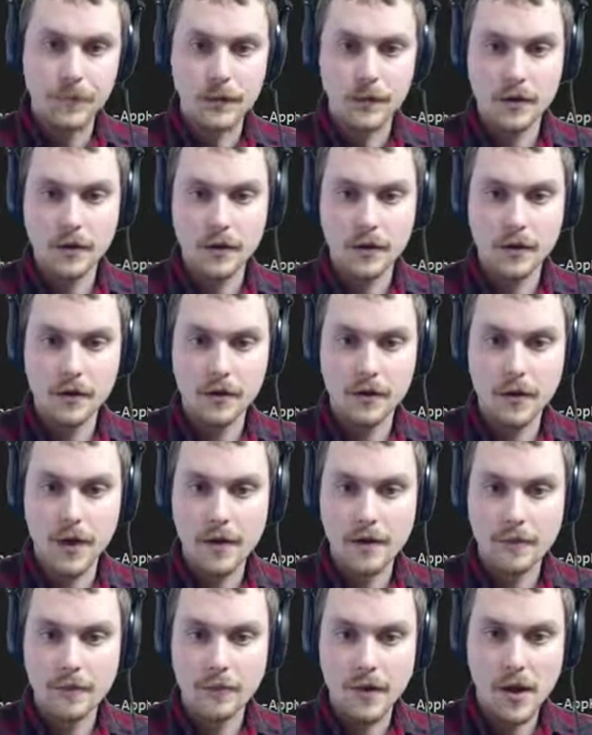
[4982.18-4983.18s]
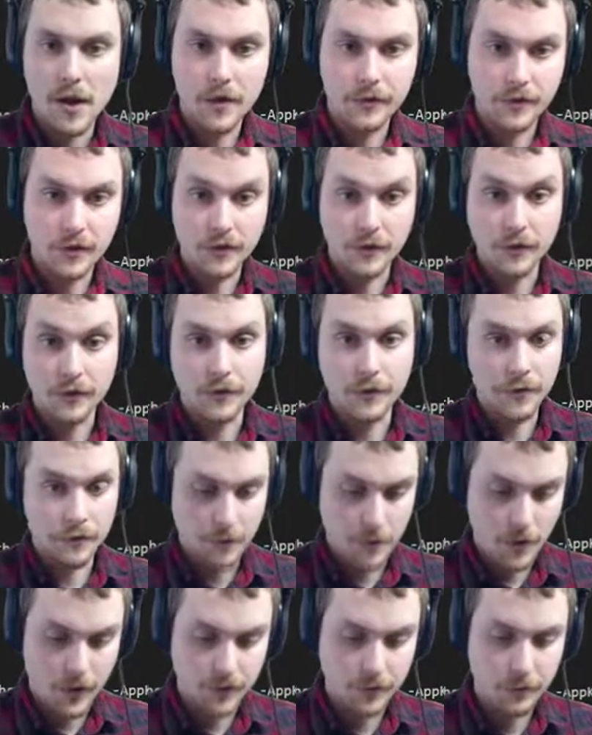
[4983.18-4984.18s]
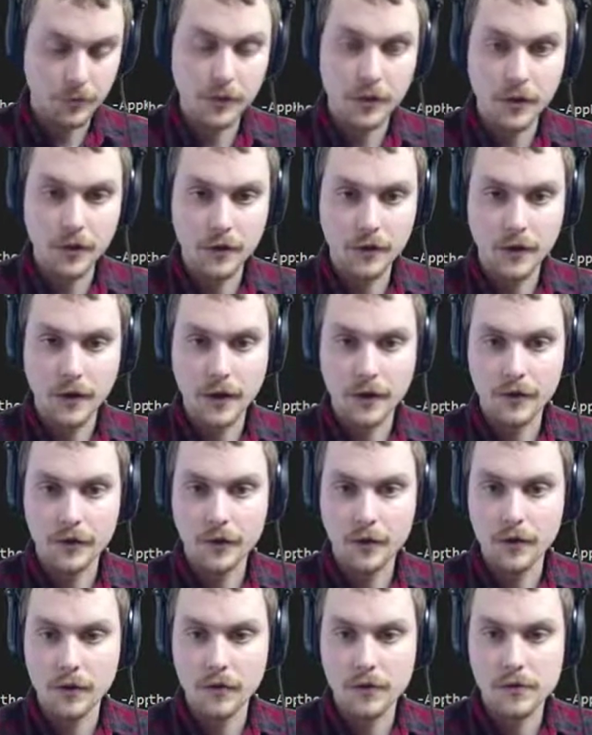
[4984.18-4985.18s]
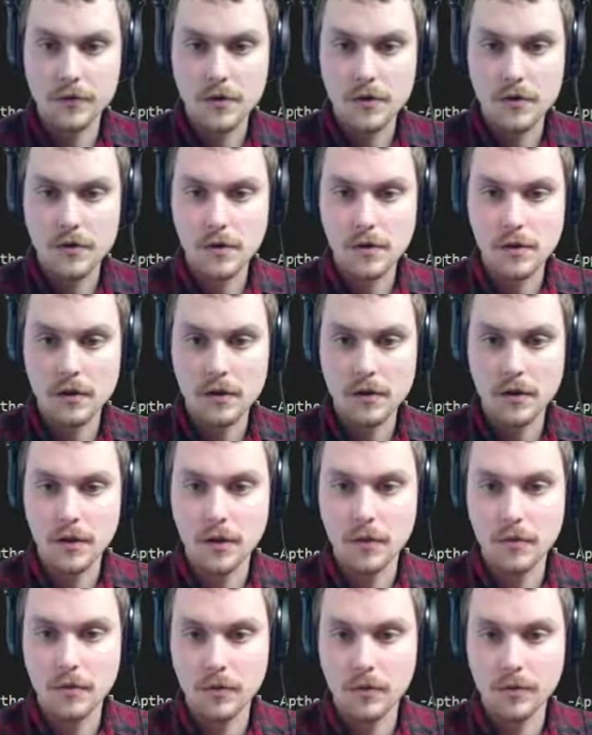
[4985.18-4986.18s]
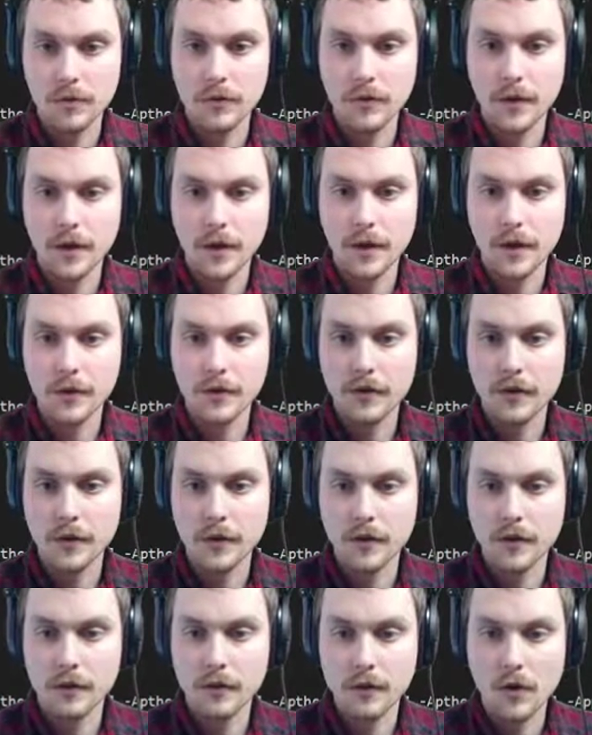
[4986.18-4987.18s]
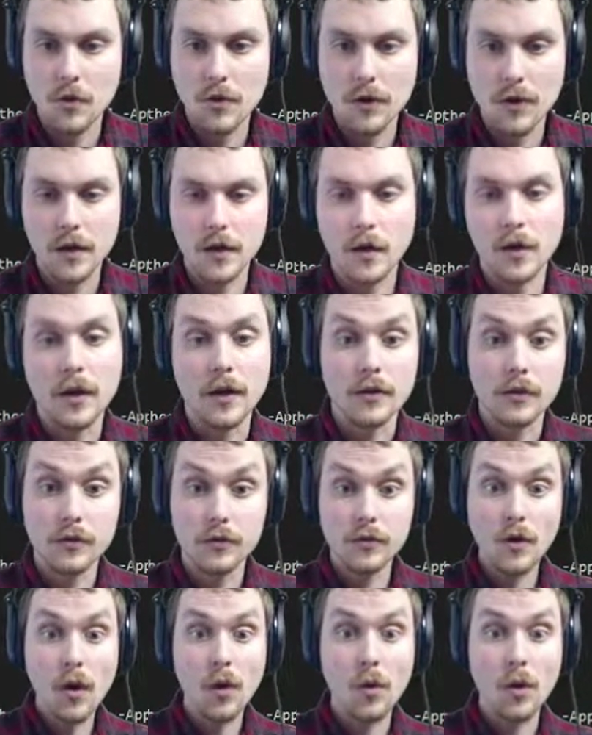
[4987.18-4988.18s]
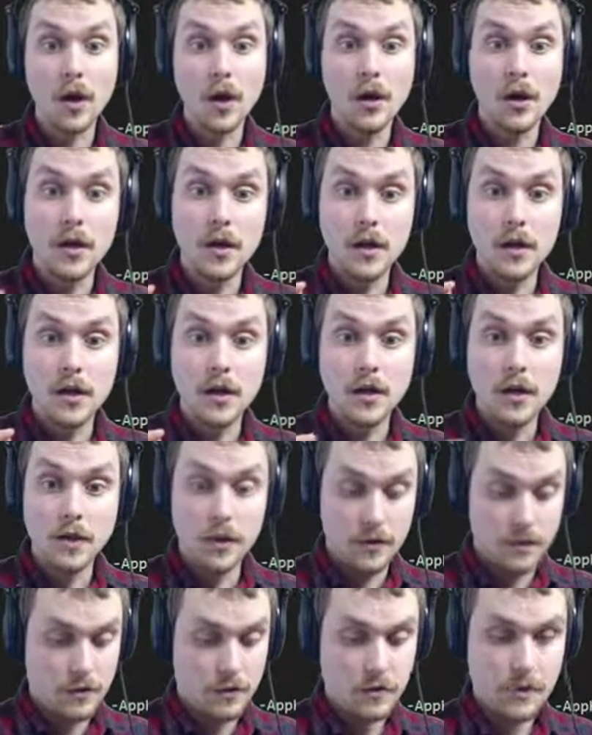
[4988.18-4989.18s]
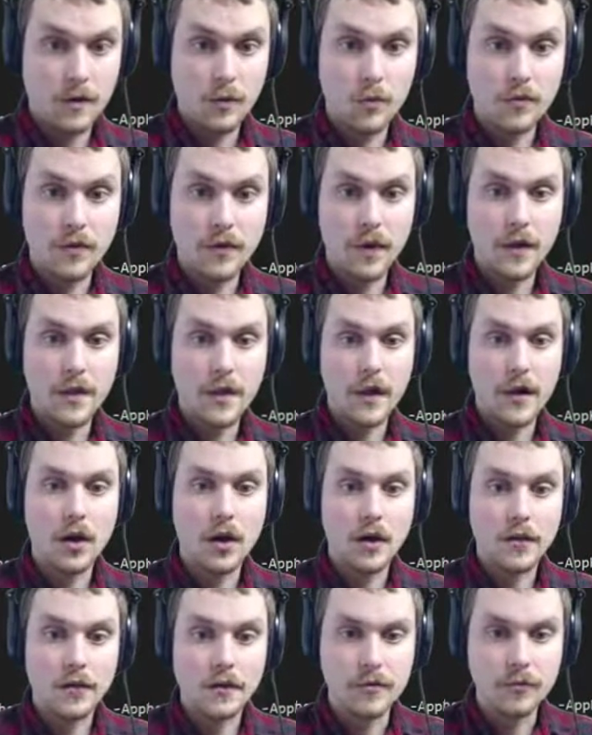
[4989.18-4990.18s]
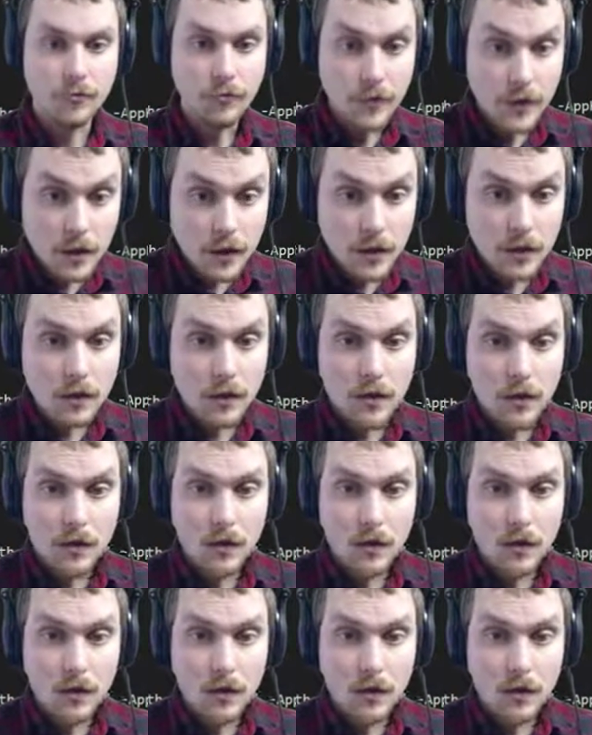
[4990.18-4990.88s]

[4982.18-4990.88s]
uh, have as consistent as possible here. Access token equals access token. Okay, so now we've got that auth config.